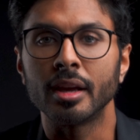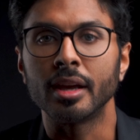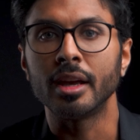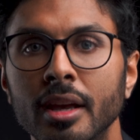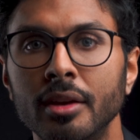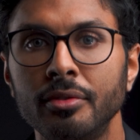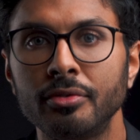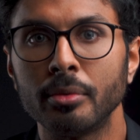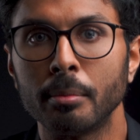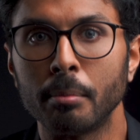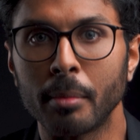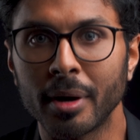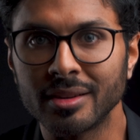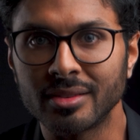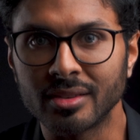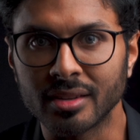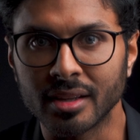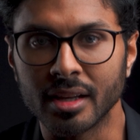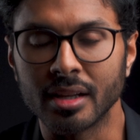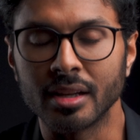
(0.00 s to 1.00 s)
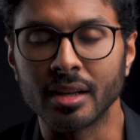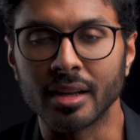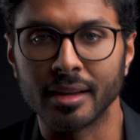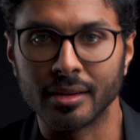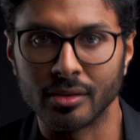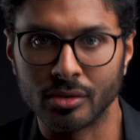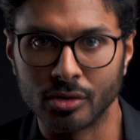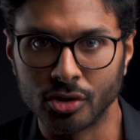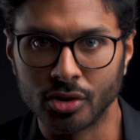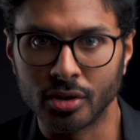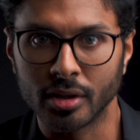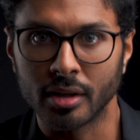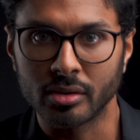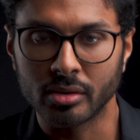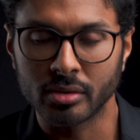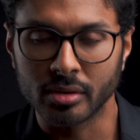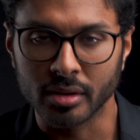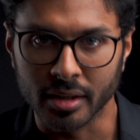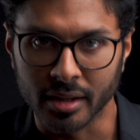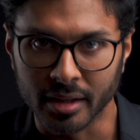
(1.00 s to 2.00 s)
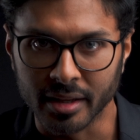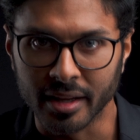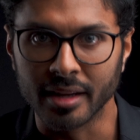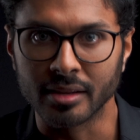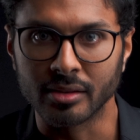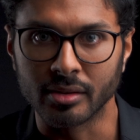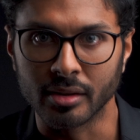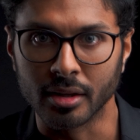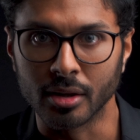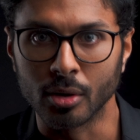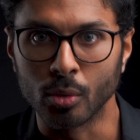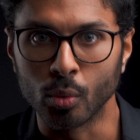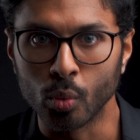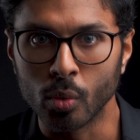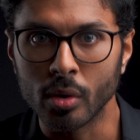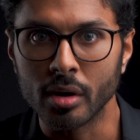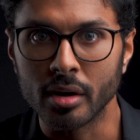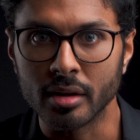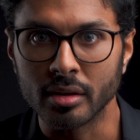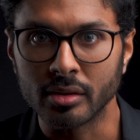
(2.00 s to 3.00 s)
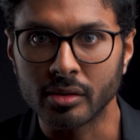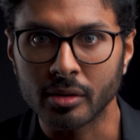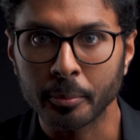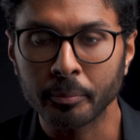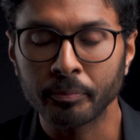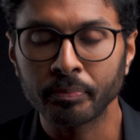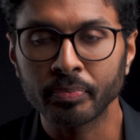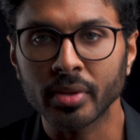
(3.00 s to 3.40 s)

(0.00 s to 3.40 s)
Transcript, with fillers: If my skin is just getting worse,